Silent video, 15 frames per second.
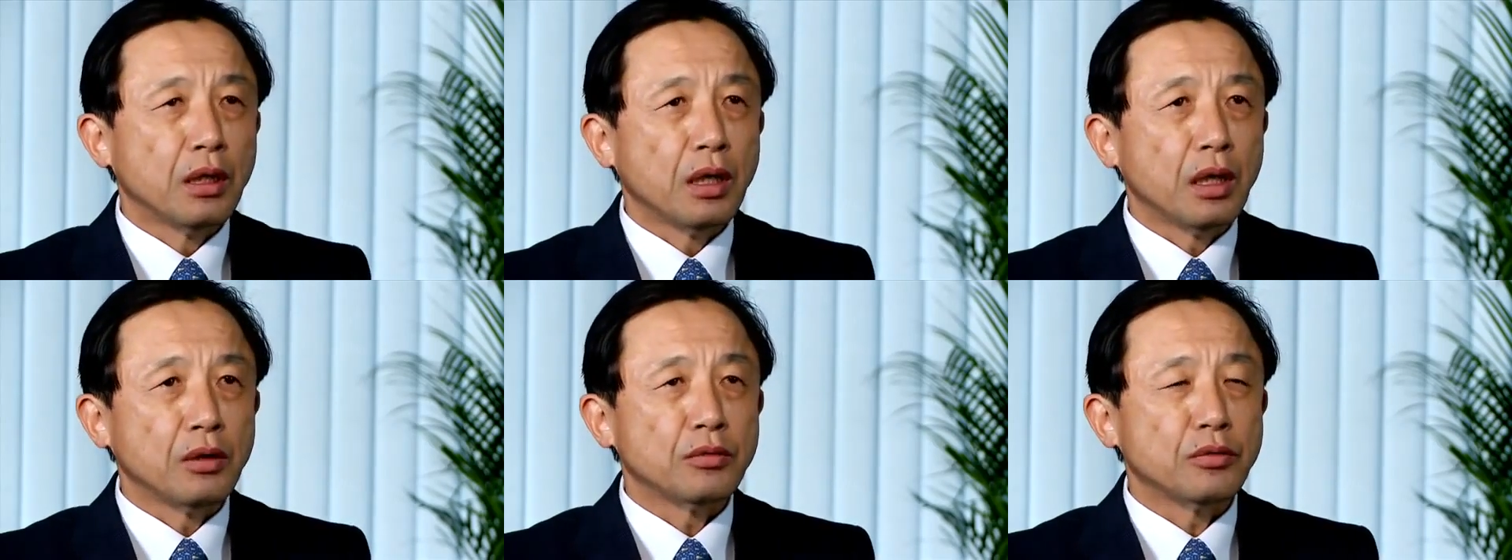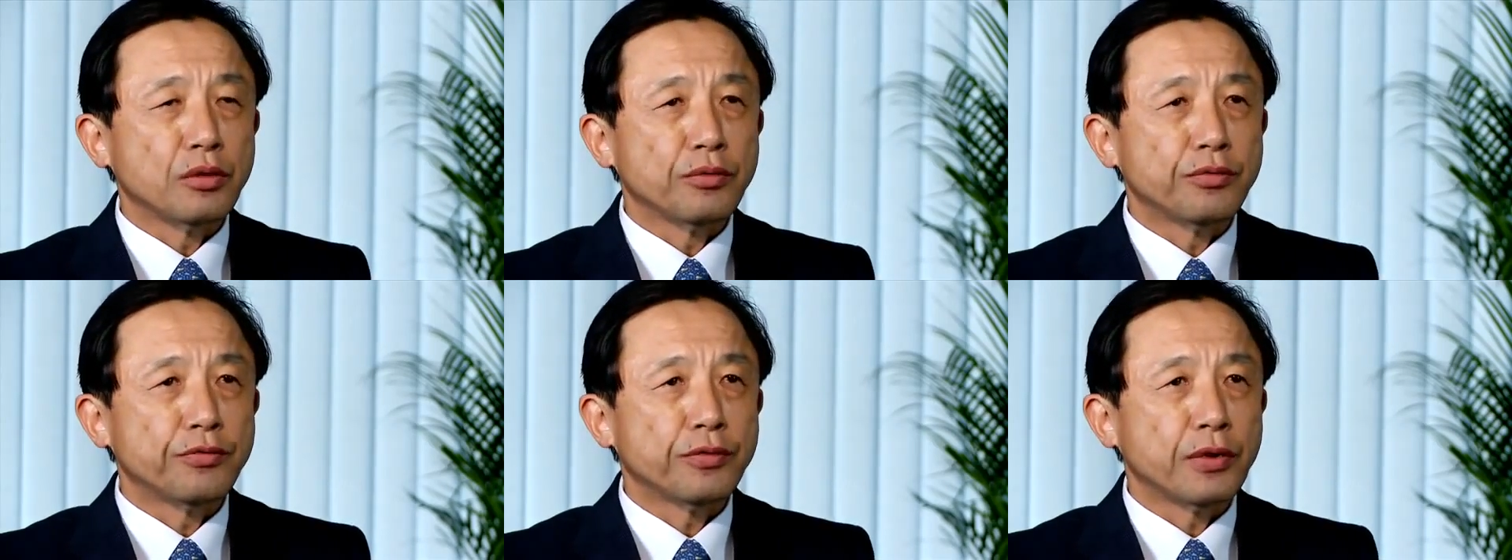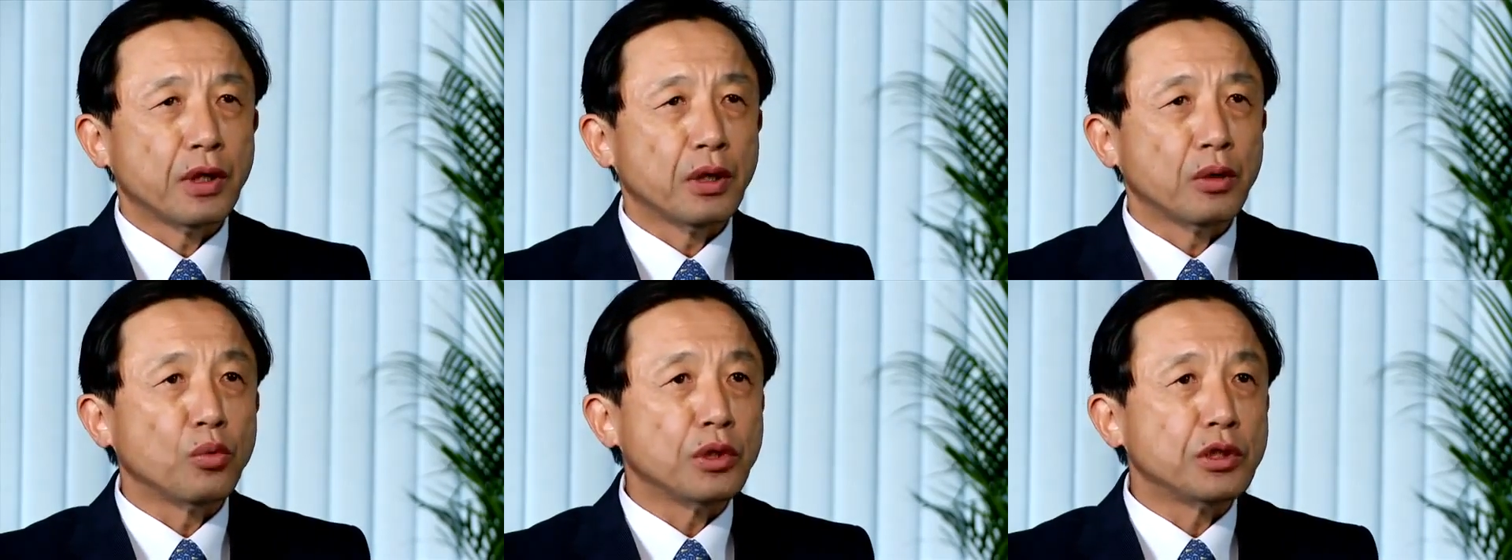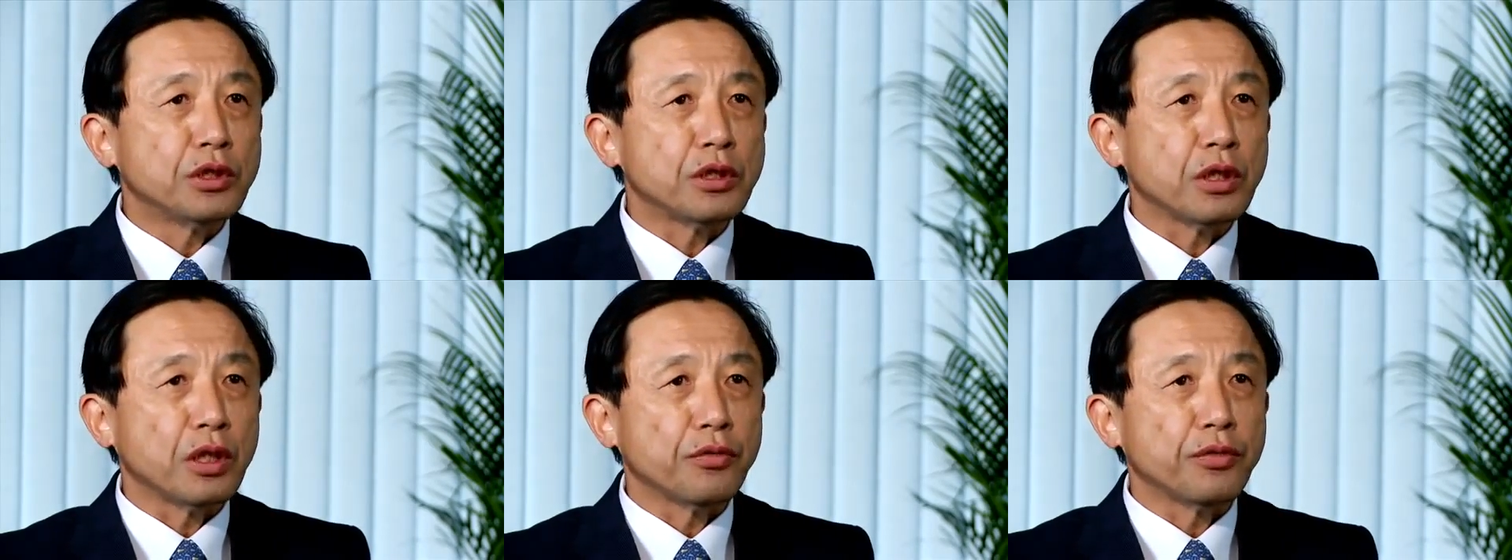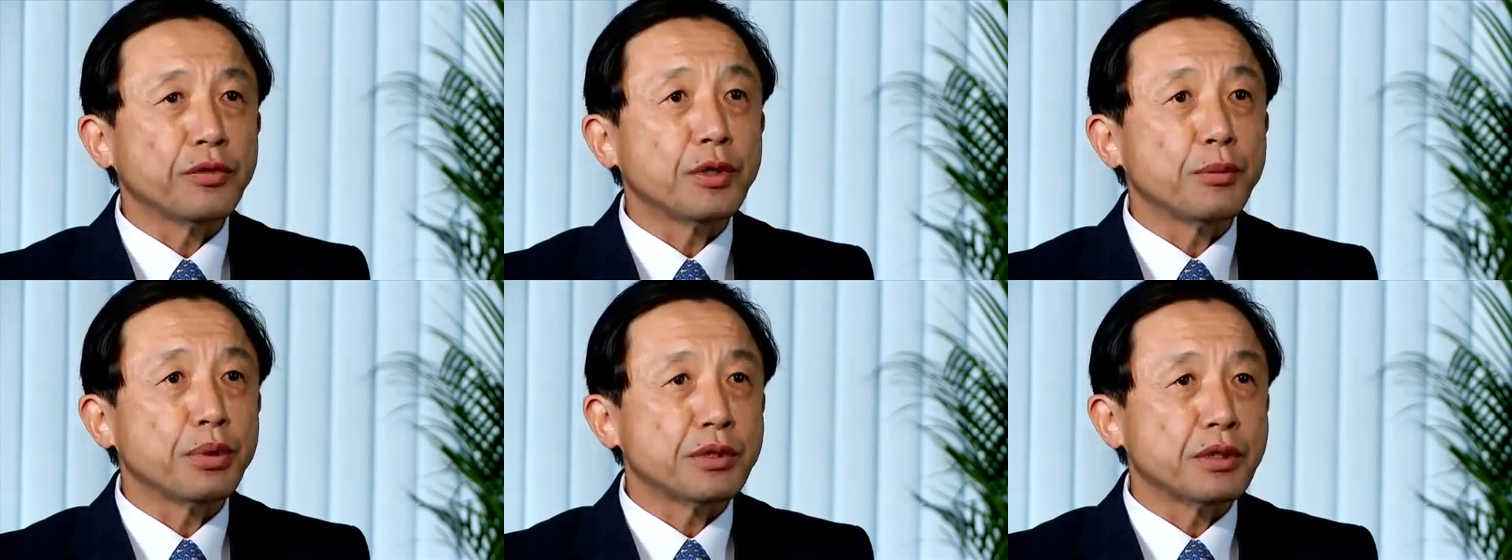out of which
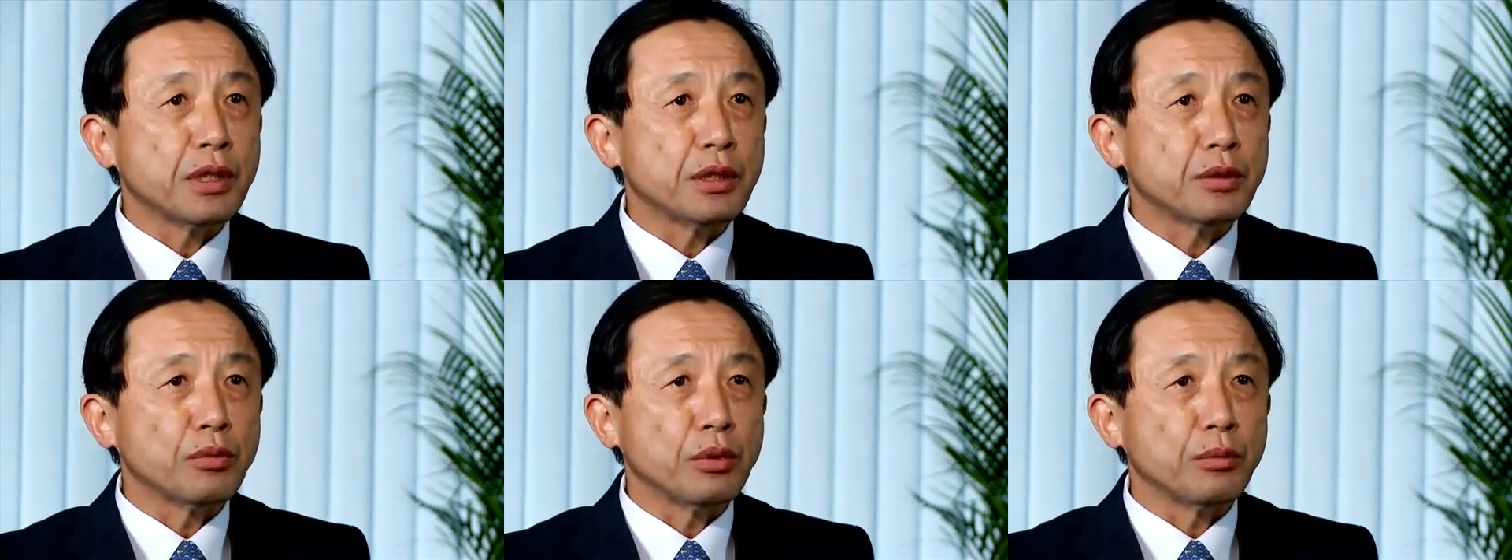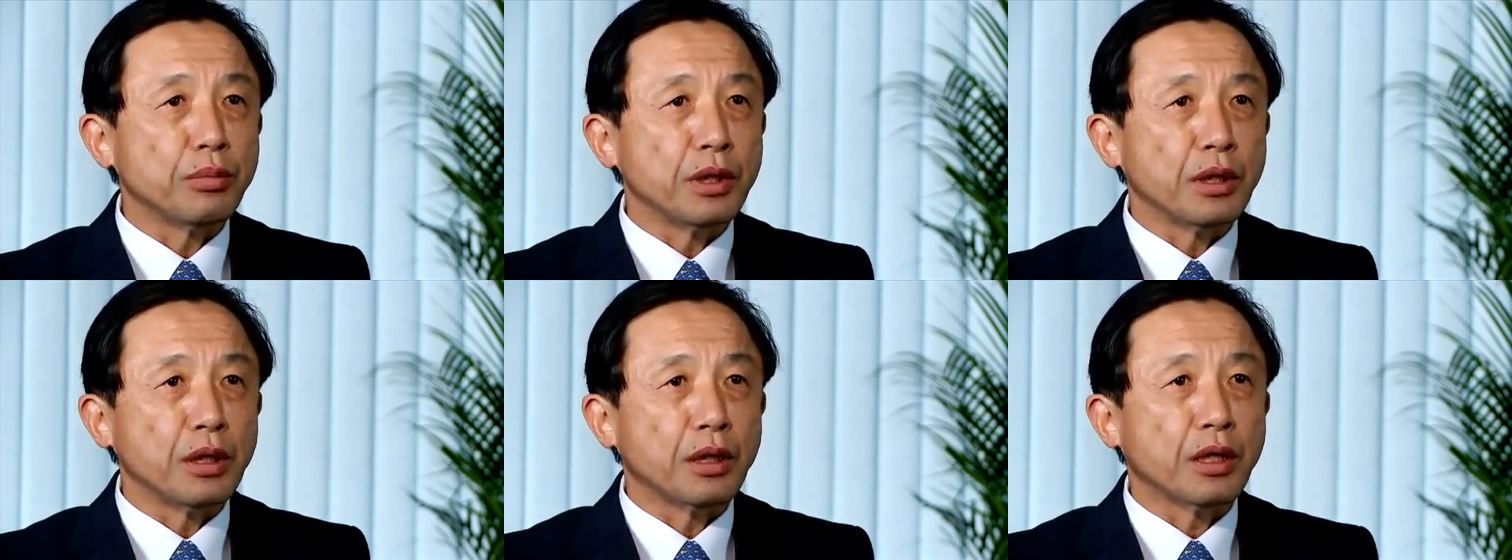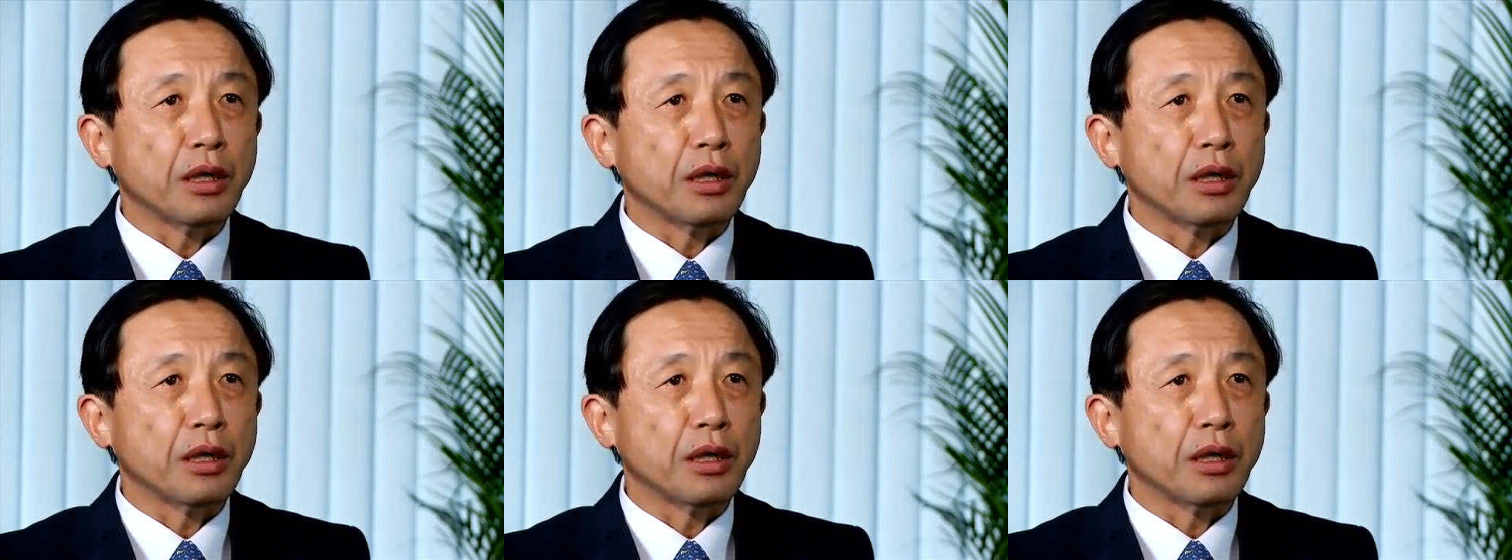50% will be